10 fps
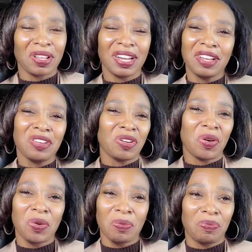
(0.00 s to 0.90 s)
And then, you
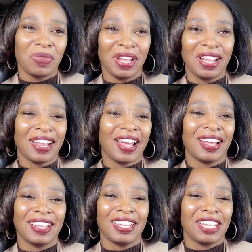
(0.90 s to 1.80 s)
know,
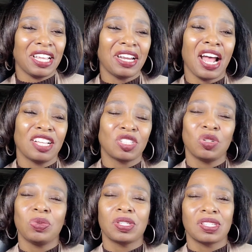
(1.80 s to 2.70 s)
in high
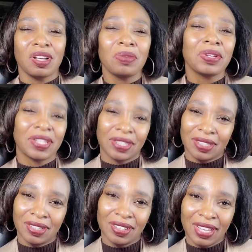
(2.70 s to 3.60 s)
school, we're so
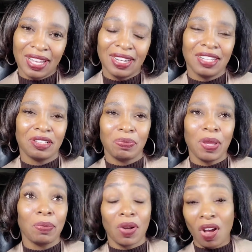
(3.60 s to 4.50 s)
young, and
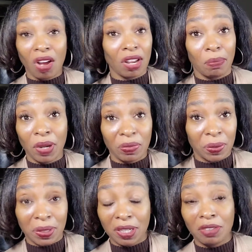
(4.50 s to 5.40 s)
people call it
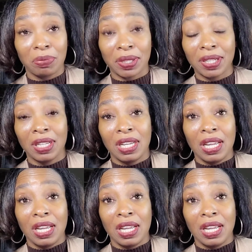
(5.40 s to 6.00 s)
puppy love, but